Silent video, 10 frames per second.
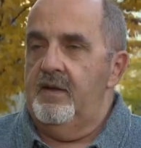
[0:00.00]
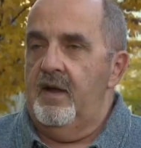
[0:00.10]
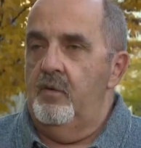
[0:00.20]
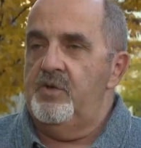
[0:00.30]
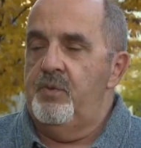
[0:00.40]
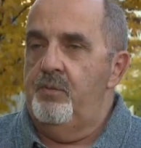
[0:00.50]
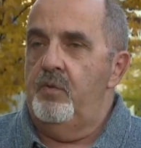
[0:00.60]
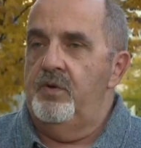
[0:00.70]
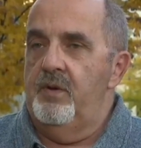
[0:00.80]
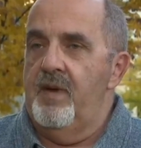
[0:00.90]
I wish people
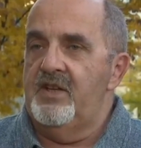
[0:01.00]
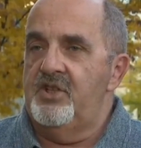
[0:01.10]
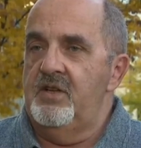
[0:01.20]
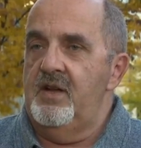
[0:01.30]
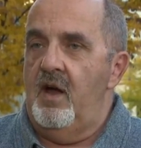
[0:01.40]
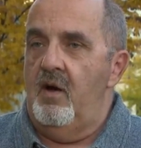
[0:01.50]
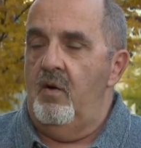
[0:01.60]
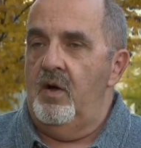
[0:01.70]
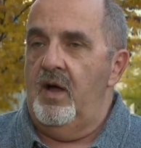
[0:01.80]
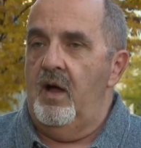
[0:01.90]
would imagine
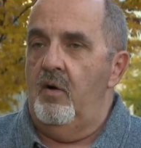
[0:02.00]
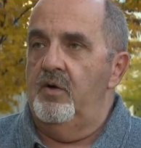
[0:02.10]
how